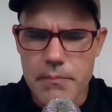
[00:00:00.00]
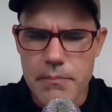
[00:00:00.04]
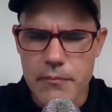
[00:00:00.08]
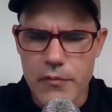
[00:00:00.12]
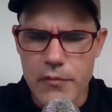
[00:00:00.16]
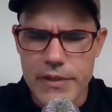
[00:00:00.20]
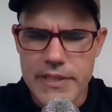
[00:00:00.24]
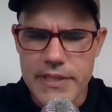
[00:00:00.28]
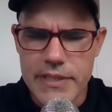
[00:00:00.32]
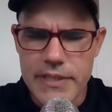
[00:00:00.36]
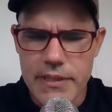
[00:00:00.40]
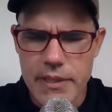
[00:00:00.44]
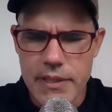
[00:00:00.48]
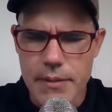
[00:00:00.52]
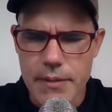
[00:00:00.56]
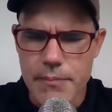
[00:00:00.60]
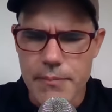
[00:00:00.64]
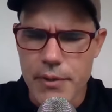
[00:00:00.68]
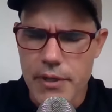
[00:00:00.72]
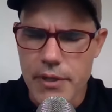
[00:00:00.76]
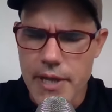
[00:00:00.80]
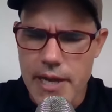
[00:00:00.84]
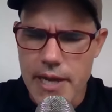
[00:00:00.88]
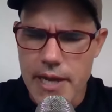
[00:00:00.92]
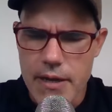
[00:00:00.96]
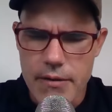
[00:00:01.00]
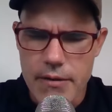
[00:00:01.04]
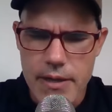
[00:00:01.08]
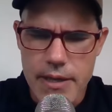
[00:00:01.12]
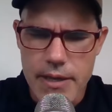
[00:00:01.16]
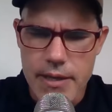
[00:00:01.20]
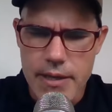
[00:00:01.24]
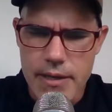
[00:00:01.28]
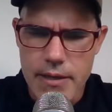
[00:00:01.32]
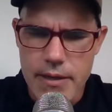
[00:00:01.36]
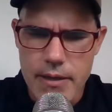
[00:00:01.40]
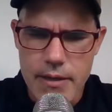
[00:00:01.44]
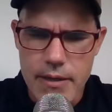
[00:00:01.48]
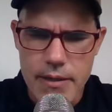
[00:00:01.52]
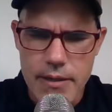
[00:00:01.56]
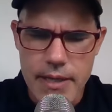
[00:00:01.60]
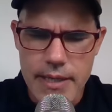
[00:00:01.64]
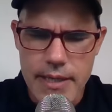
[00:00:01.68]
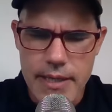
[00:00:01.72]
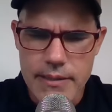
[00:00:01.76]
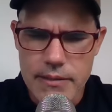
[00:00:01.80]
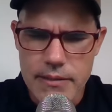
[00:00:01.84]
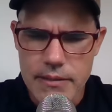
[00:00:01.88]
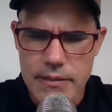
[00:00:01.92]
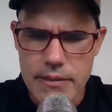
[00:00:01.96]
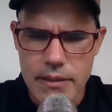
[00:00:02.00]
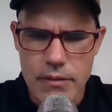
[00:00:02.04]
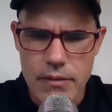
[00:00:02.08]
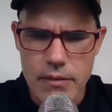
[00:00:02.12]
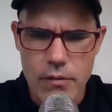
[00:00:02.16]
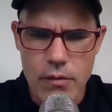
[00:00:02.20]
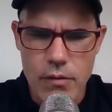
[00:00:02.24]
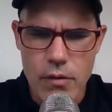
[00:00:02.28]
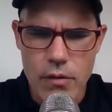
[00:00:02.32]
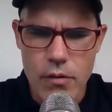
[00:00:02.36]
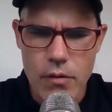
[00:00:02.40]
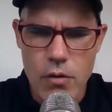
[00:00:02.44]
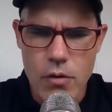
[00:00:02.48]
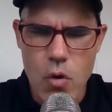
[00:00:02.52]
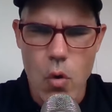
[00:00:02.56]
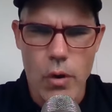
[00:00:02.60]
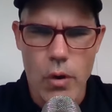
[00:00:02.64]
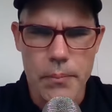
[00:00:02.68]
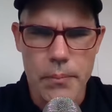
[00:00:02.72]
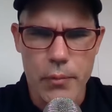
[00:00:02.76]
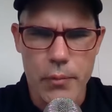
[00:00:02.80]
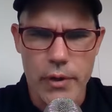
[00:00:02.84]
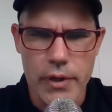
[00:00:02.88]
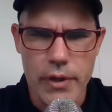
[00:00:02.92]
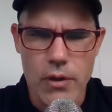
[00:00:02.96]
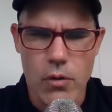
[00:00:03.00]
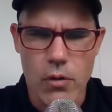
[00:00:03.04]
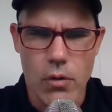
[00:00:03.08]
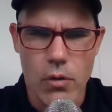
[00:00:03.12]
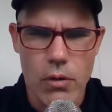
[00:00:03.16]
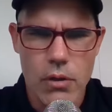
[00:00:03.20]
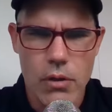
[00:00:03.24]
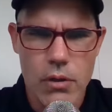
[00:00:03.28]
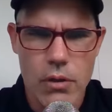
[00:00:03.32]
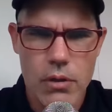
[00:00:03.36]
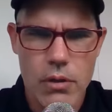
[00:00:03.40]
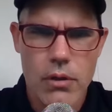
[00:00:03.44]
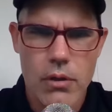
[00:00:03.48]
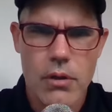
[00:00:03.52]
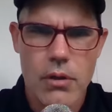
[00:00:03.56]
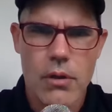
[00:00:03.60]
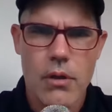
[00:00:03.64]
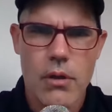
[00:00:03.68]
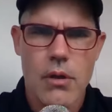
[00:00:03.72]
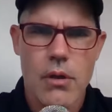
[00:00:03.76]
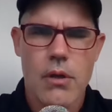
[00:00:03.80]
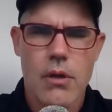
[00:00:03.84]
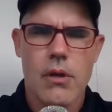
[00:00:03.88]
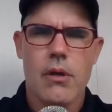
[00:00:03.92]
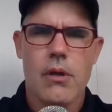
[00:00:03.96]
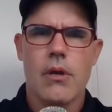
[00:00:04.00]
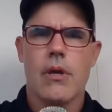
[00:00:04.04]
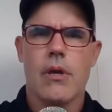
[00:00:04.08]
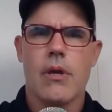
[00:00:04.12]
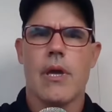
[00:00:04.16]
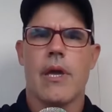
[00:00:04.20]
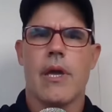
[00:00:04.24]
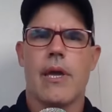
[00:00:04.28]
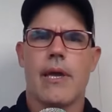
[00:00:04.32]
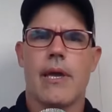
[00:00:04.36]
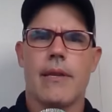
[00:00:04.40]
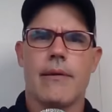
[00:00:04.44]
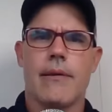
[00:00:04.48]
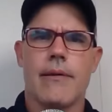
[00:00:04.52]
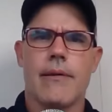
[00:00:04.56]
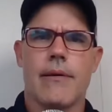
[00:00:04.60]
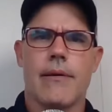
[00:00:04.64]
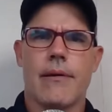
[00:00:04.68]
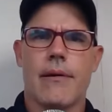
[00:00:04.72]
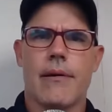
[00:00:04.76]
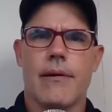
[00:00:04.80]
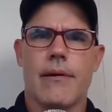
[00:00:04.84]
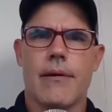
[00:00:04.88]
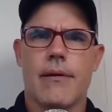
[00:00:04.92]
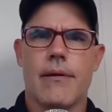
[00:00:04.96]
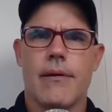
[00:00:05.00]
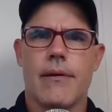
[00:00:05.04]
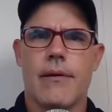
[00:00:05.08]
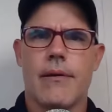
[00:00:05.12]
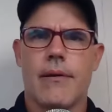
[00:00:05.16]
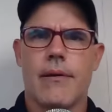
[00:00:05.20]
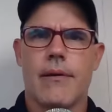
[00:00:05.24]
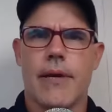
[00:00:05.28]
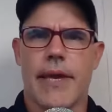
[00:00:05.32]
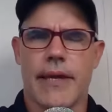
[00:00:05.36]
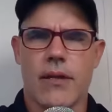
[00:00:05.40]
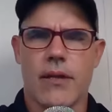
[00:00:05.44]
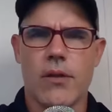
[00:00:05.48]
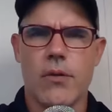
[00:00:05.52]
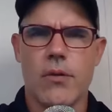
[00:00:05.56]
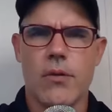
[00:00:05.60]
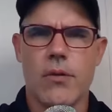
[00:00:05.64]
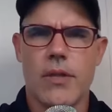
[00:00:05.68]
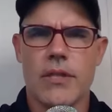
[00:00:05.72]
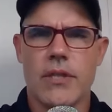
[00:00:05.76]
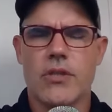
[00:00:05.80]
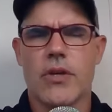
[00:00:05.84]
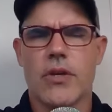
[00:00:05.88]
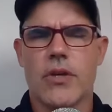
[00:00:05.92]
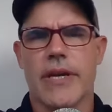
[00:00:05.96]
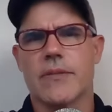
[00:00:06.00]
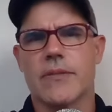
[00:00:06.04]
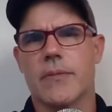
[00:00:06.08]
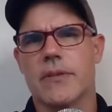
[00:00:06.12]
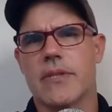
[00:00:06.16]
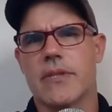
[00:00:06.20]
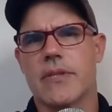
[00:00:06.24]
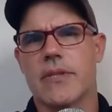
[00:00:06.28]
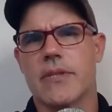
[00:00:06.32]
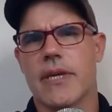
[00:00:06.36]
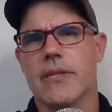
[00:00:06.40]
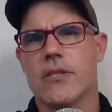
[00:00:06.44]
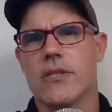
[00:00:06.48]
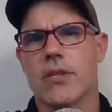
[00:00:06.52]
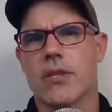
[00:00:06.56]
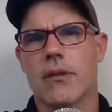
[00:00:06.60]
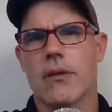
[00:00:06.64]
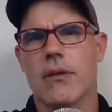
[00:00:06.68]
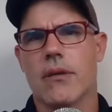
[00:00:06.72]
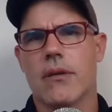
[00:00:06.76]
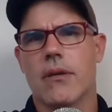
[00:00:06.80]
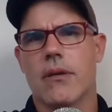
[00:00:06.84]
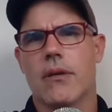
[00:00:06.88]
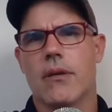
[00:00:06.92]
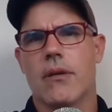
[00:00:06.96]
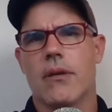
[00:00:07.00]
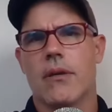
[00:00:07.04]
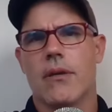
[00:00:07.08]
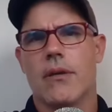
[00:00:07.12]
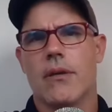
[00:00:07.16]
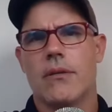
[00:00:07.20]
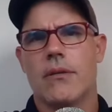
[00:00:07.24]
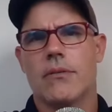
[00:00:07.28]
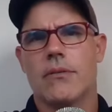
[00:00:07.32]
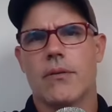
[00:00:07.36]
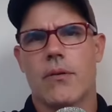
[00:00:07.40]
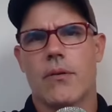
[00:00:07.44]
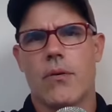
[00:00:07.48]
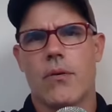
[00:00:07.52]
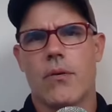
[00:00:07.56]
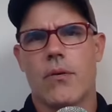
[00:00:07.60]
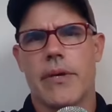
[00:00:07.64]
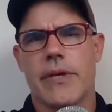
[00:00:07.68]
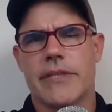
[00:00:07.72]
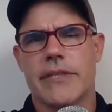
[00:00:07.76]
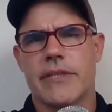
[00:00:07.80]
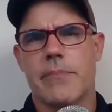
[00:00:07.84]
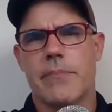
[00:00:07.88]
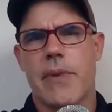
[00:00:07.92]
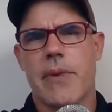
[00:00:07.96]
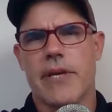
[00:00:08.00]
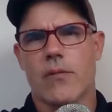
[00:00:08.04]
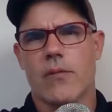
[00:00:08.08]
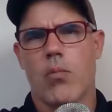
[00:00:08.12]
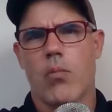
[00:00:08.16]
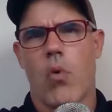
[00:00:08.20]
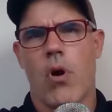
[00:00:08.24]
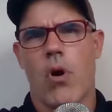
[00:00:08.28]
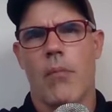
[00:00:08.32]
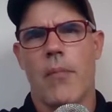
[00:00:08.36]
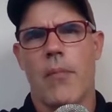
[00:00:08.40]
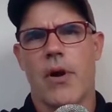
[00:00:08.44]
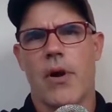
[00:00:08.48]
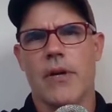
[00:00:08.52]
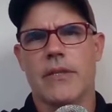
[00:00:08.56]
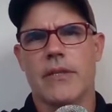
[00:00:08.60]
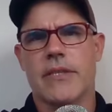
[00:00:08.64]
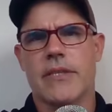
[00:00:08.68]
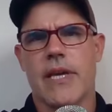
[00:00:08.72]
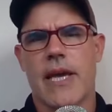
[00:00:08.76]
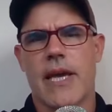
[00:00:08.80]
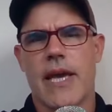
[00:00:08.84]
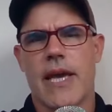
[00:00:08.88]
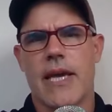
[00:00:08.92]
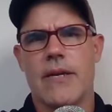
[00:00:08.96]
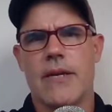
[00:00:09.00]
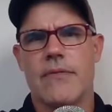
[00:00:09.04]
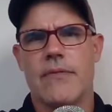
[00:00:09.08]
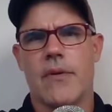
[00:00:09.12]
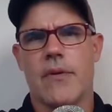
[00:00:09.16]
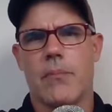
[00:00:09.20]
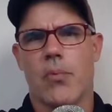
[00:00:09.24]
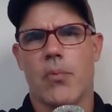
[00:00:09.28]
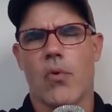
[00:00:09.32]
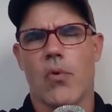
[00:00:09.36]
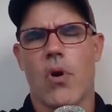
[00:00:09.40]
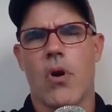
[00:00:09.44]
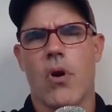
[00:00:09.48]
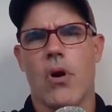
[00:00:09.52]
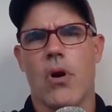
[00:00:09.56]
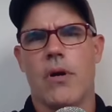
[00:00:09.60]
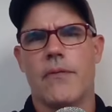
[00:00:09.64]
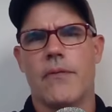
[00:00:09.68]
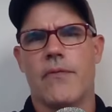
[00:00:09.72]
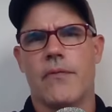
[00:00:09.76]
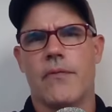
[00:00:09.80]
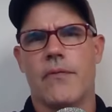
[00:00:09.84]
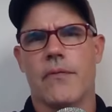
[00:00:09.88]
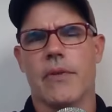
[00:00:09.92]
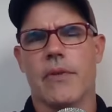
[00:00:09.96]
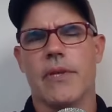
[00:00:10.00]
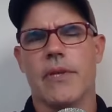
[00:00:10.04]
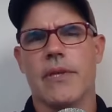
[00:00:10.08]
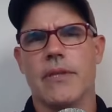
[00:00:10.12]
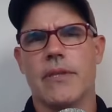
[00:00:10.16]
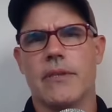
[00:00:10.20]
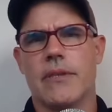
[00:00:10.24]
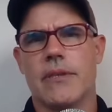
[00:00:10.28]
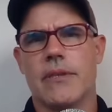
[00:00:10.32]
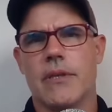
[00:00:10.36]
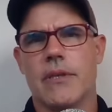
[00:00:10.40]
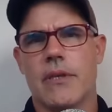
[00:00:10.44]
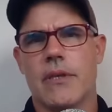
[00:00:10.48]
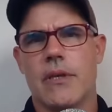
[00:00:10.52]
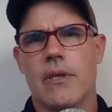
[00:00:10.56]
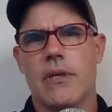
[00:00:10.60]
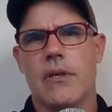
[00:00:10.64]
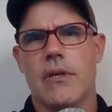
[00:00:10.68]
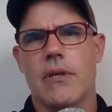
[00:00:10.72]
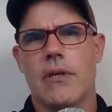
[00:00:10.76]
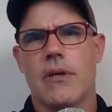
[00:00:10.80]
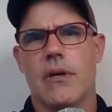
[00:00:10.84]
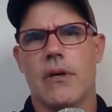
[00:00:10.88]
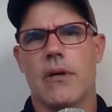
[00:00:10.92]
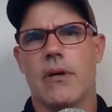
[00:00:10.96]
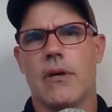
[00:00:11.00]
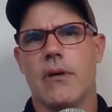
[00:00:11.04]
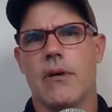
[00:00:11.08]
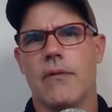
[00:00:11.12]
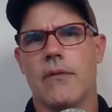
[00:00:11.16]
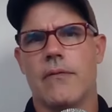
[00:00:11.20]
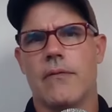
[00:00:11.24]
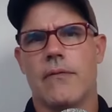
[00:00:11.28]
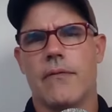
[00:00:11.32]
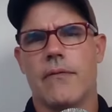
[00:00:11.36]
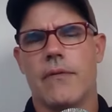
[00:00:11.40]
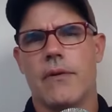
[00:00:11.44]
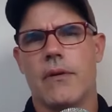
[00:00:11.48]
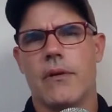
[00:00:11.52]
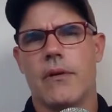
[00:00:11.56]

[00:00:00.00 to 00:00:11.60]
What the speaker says: recently put out a net zero corporate goal, and including transportation. So expect Walmart to have a broad fleet of